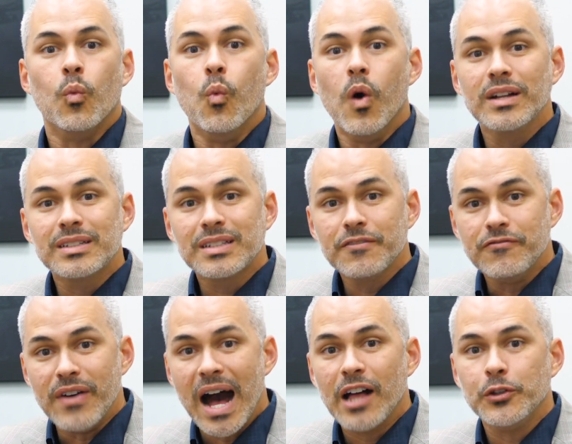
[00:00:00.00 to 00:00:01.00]
Once the
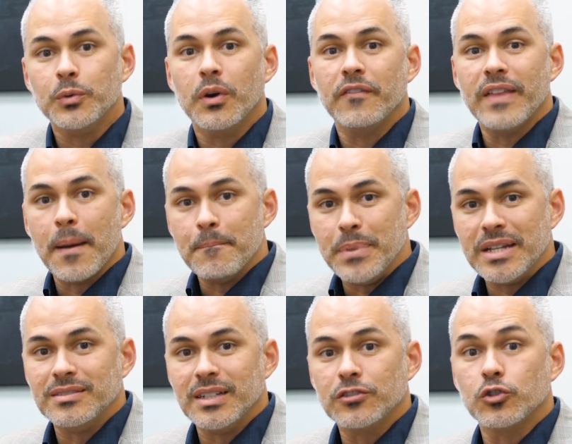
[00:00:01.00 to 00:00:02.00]
value of that
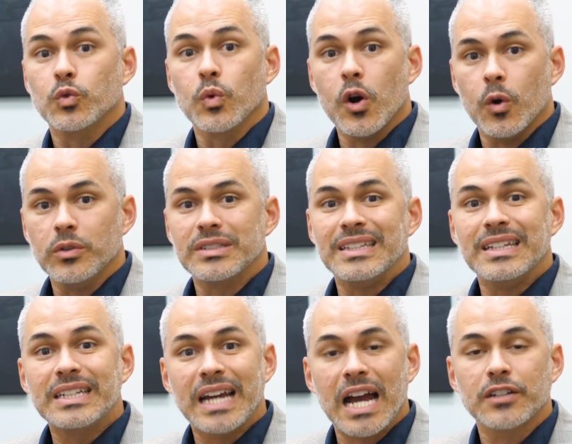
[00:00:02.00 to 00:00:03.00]
business grows and the
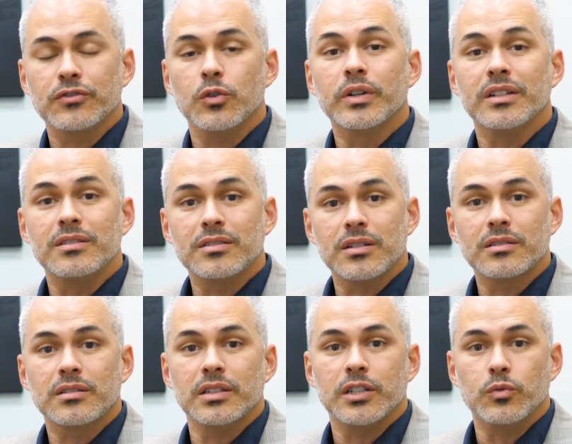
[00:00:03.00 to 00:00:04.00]
cash flow
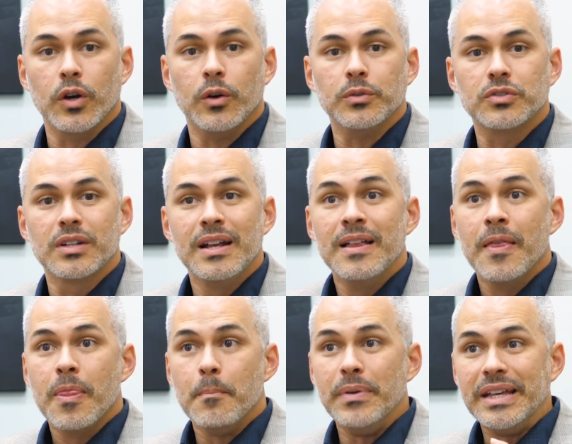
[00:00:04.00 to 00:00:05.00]
consistently grows,
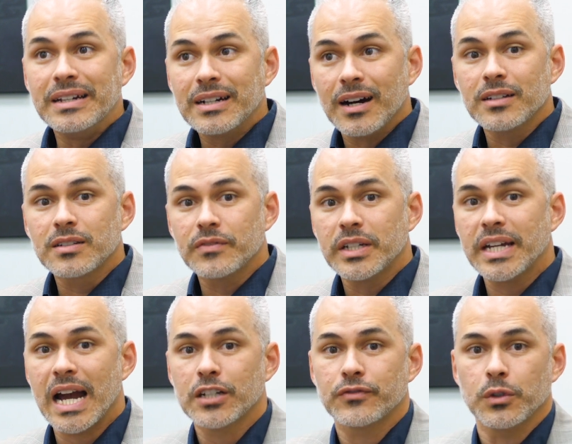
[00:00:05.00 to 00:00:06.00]
because of the
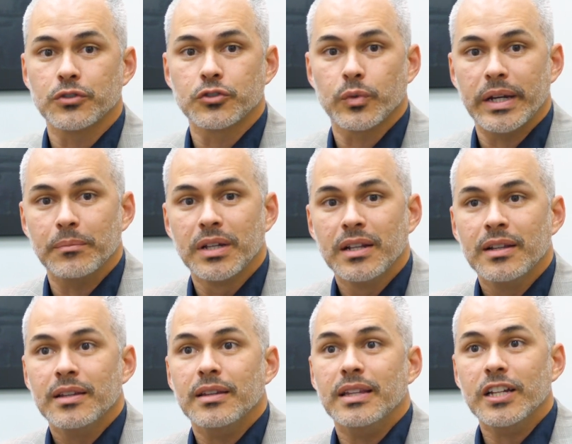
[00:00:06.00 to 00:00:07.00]
cash flow stream,
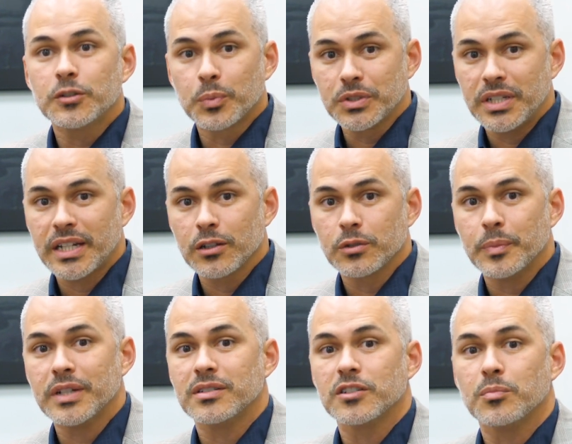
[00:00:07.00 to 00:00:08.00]
this particular
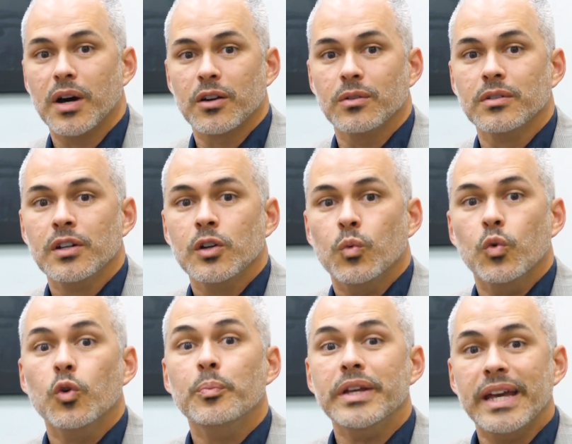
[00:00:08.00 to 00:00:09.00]
business model
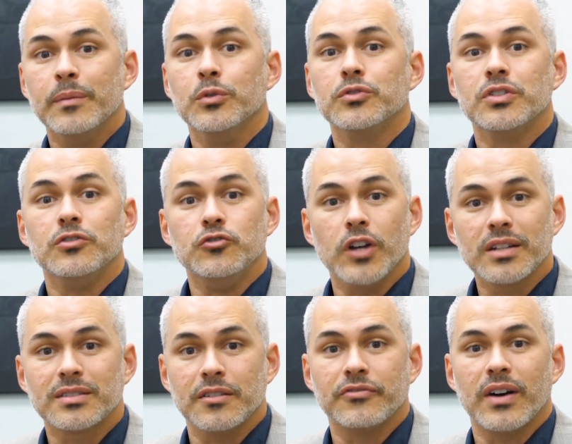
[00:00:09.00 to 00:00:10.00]
will be able to
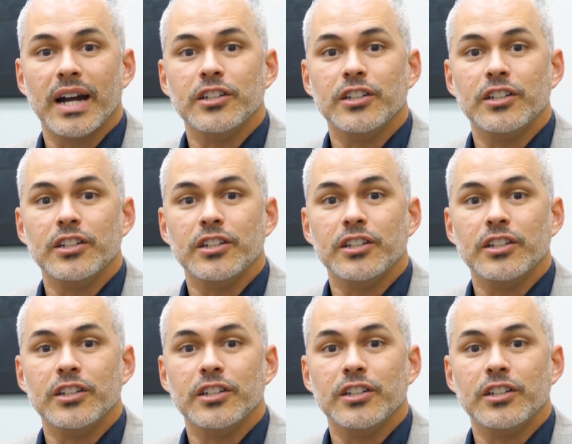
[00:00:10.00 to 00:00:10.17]
justify